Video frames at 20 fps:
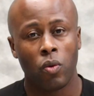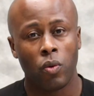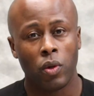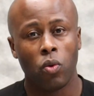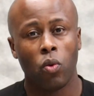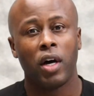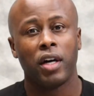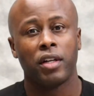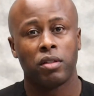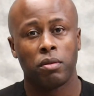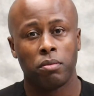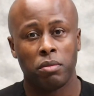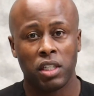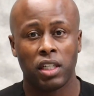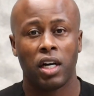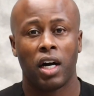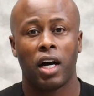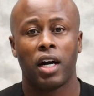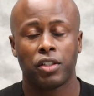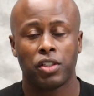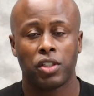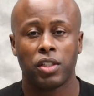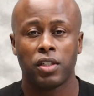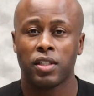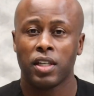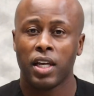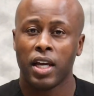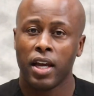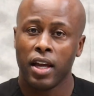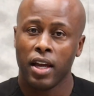we want to be
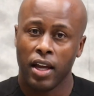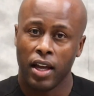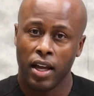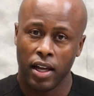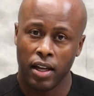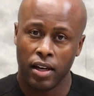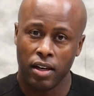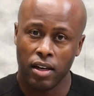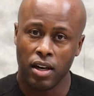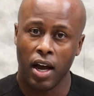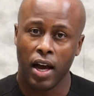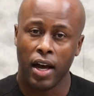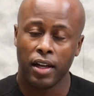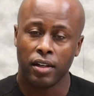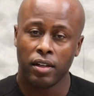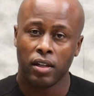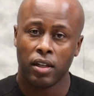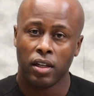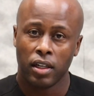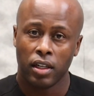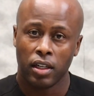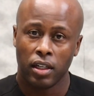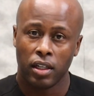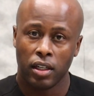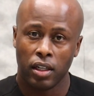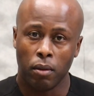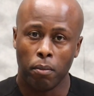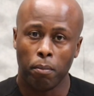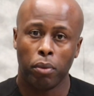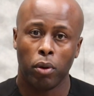cautious and not
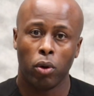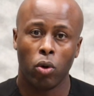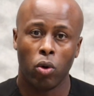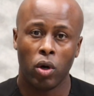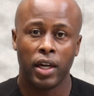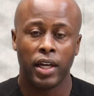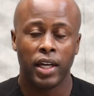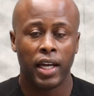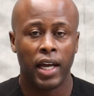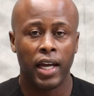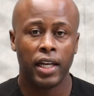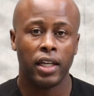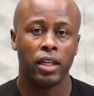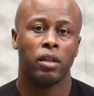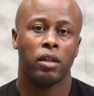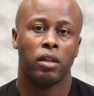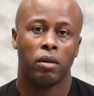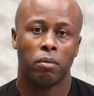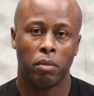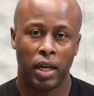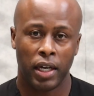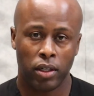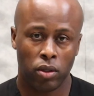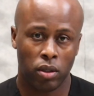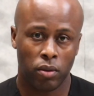employ any manual